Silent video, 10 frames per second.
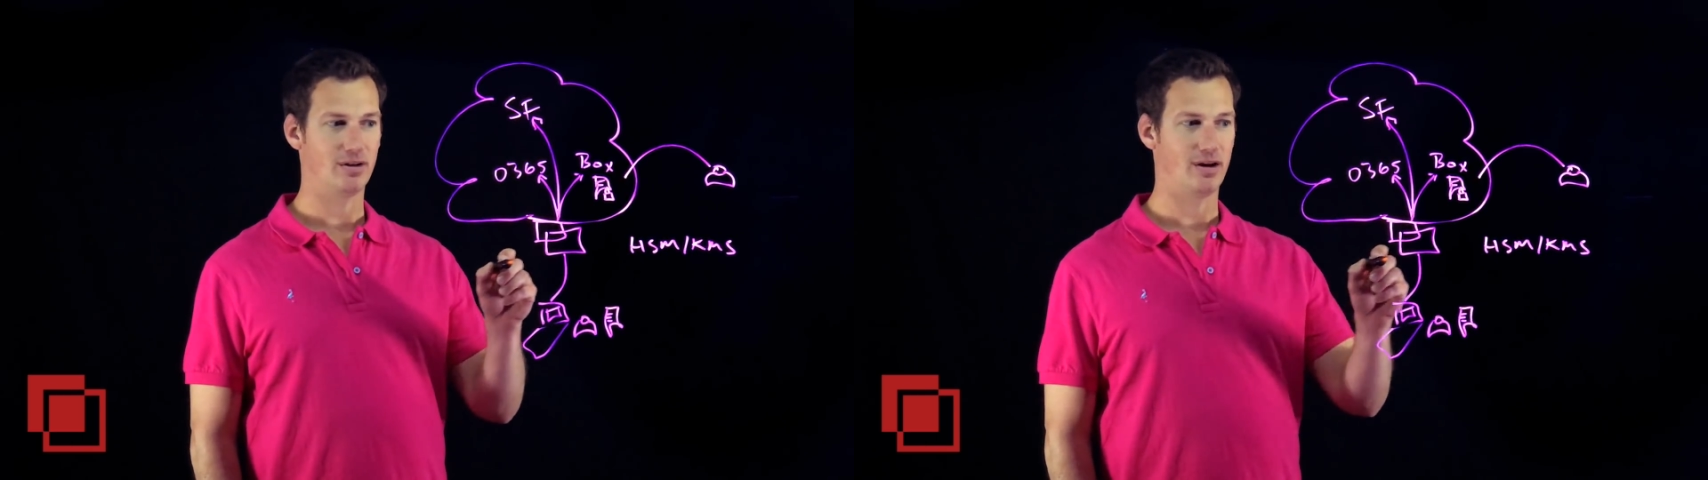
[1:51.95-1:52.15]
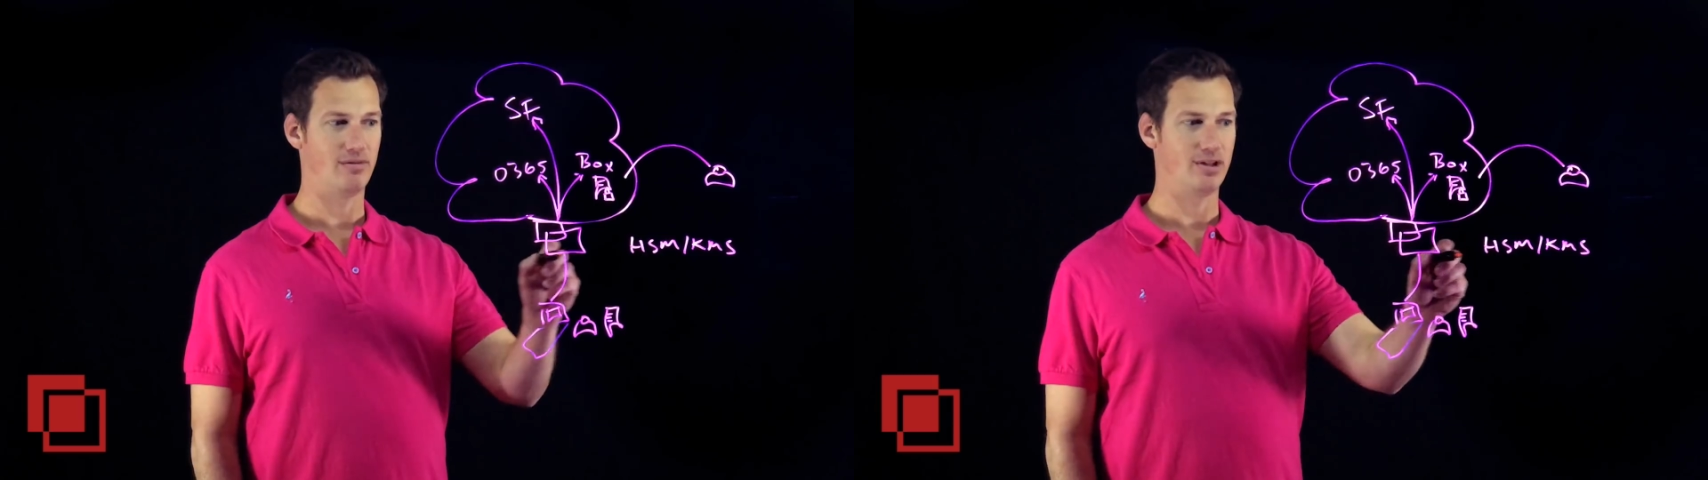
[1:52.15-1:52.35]

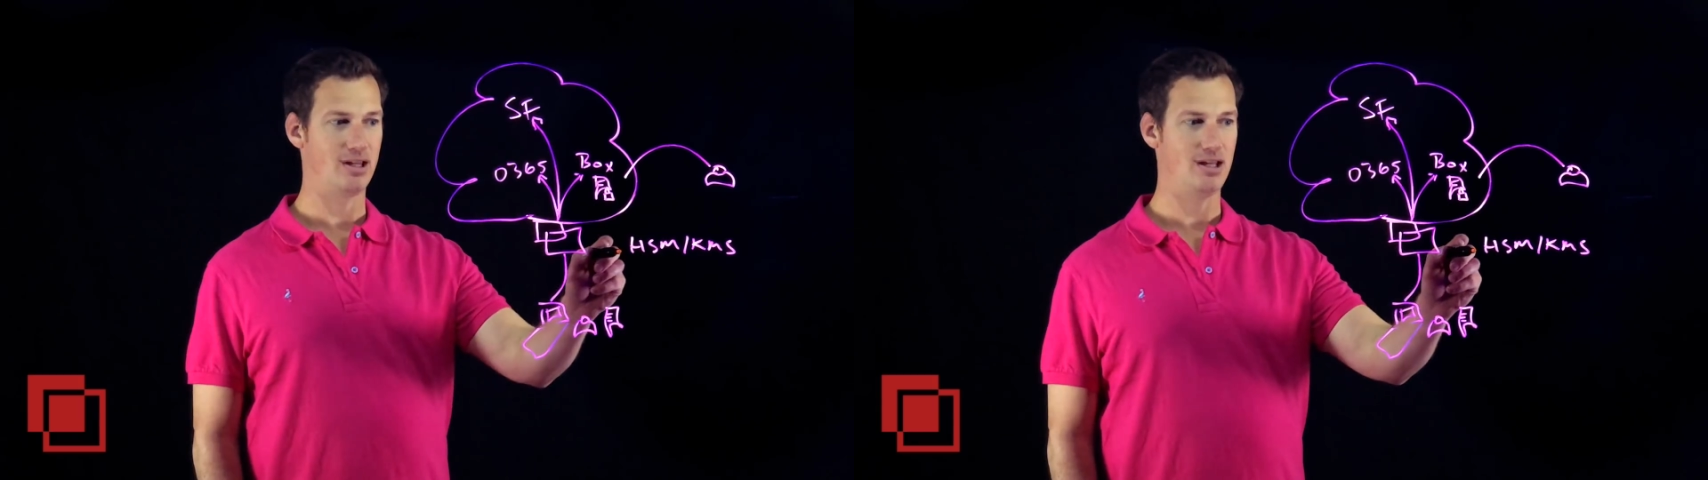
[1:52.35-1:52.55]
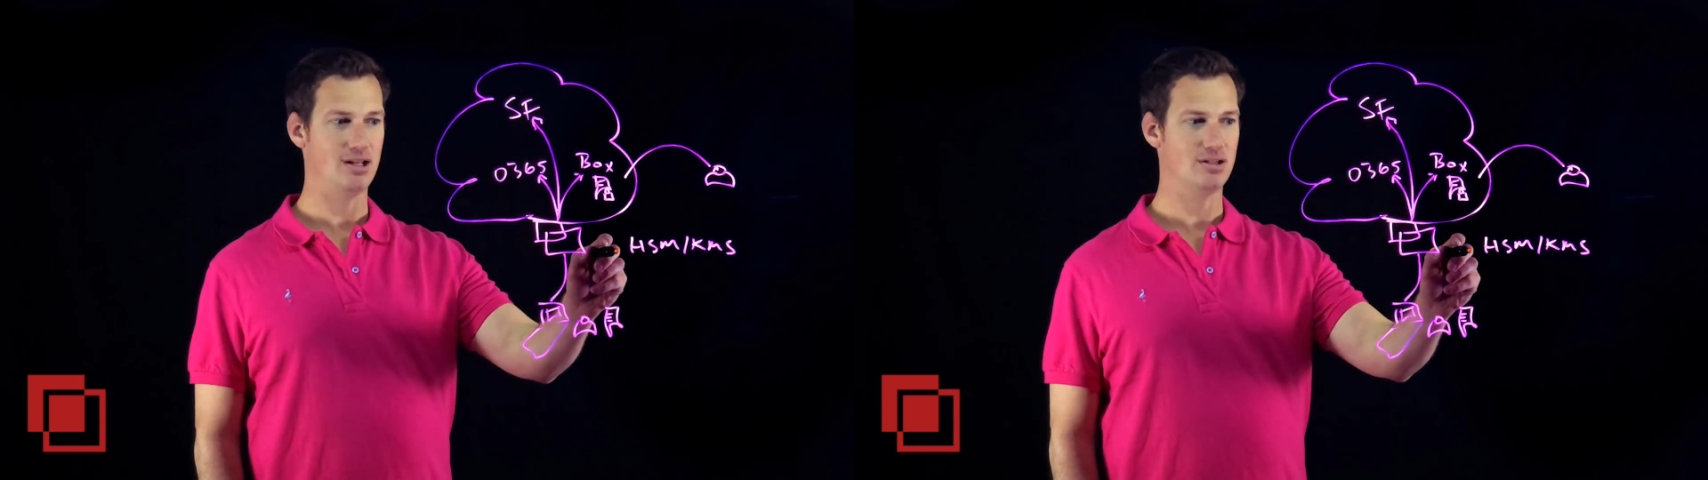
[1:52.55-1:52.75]
of the
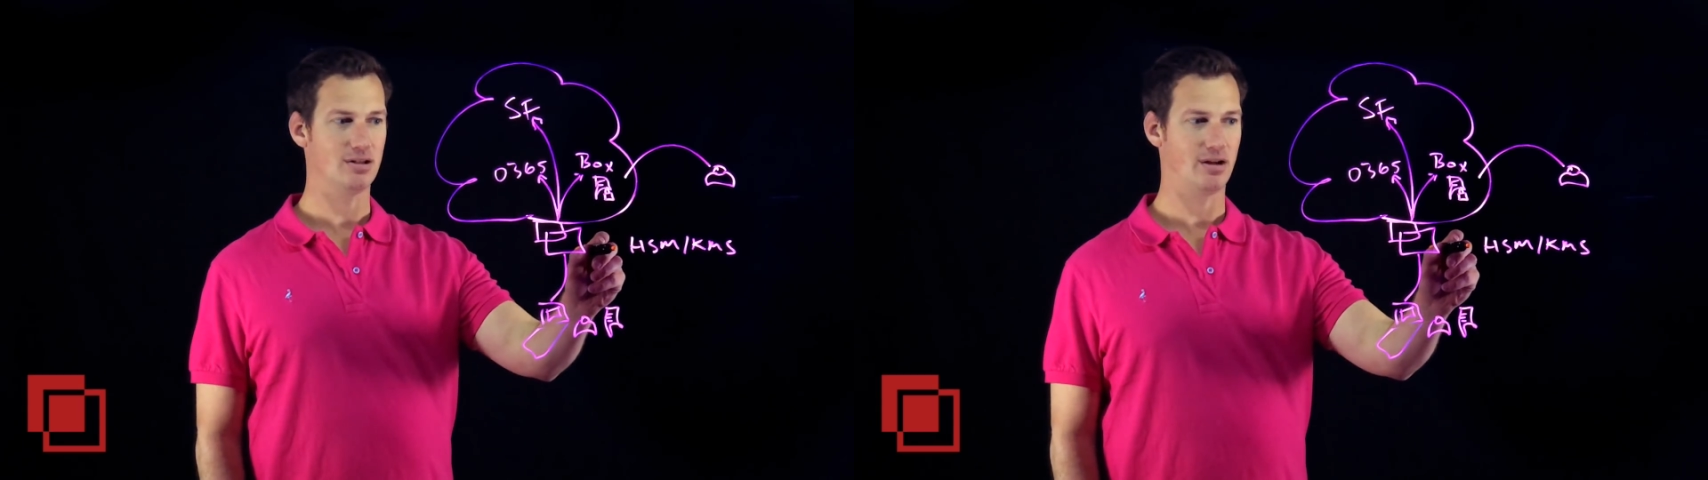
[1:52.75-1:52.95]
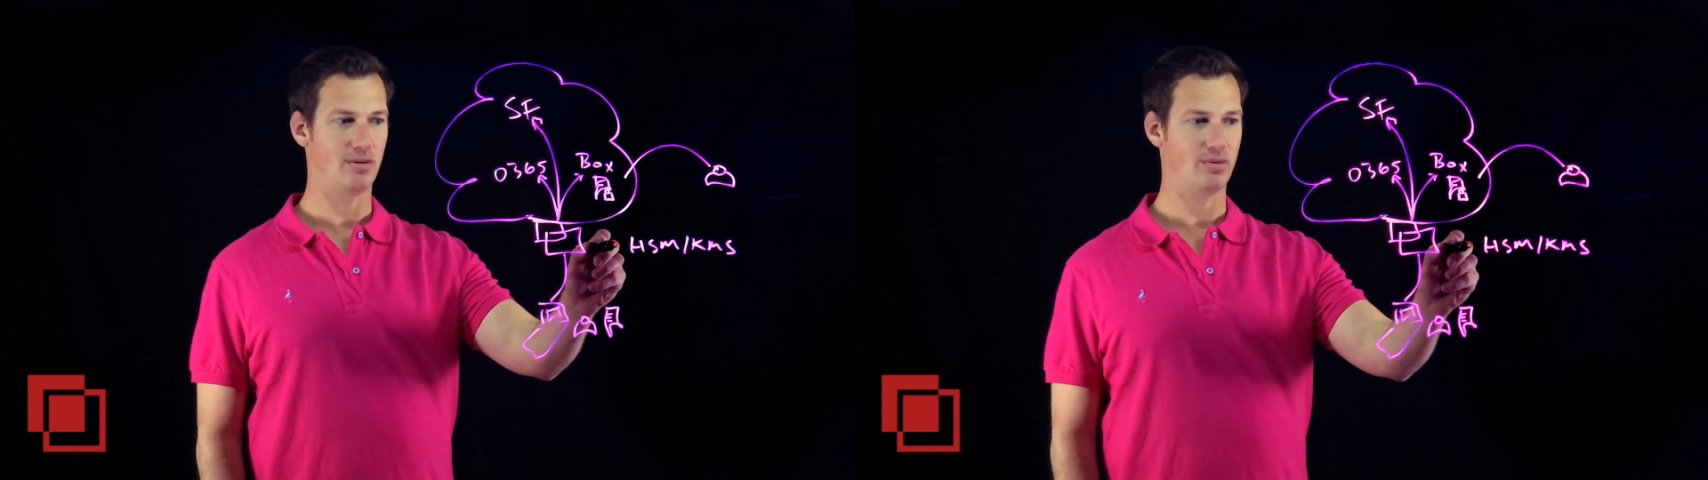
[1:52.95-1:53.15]
keys
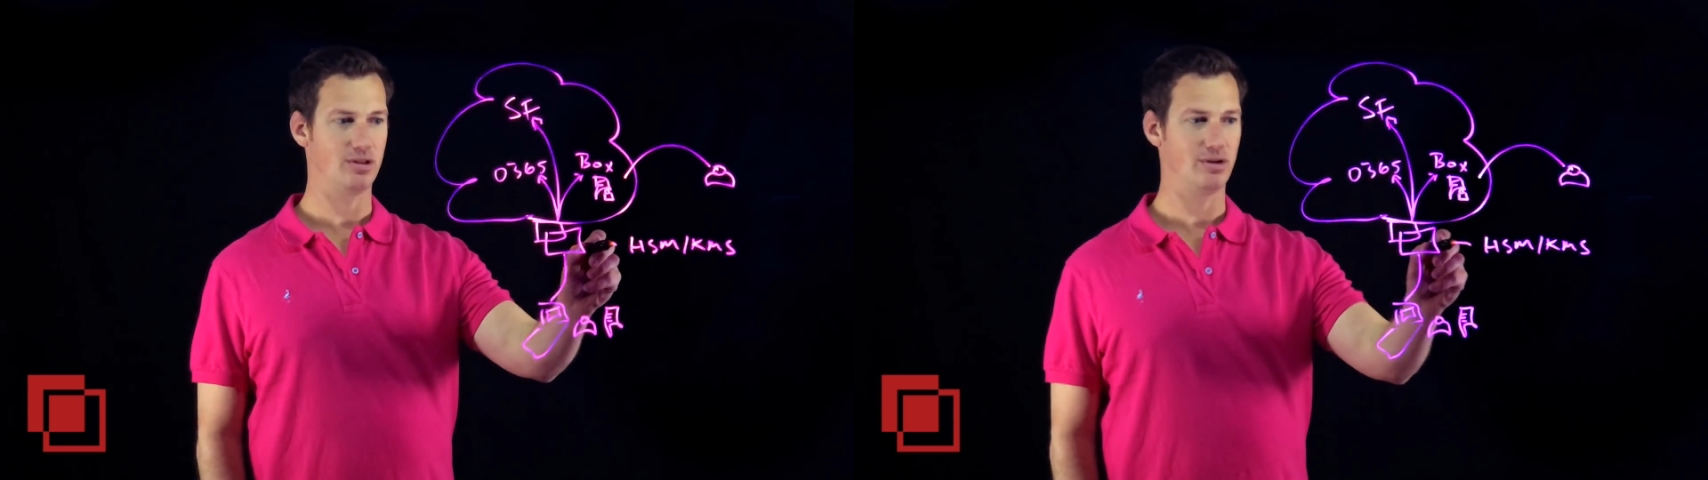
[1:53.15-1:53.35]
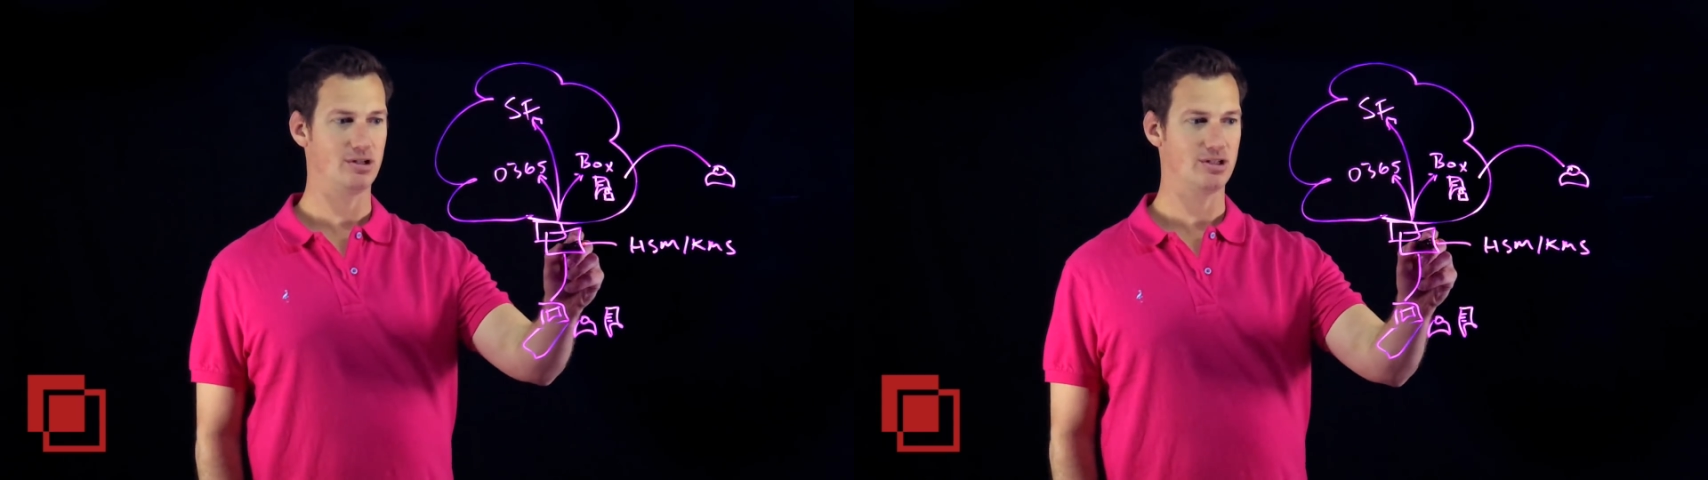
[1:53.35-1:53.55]
with
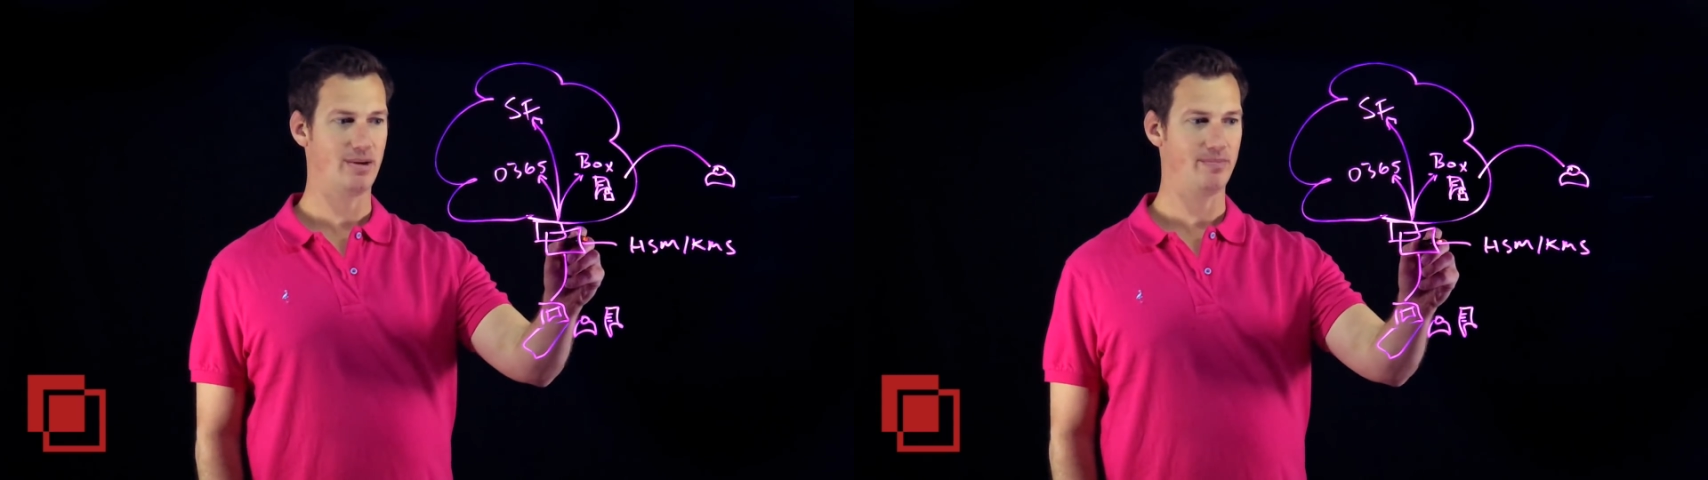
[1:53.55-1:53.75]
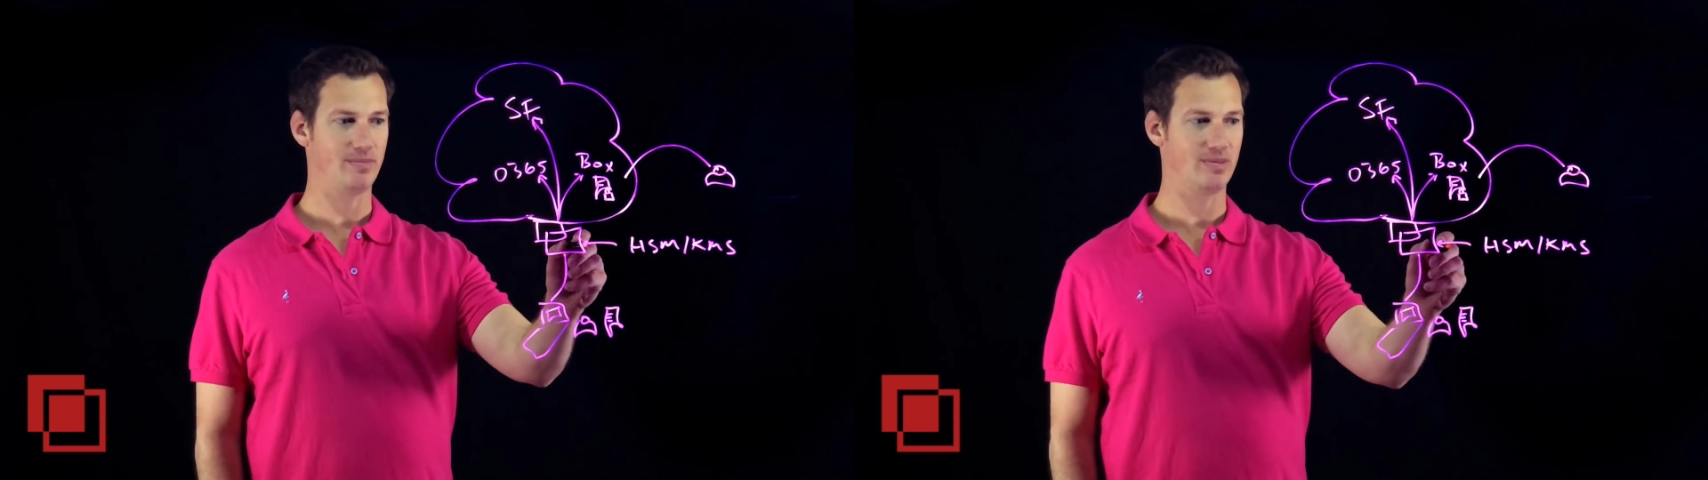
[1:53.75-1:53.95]
your HSM,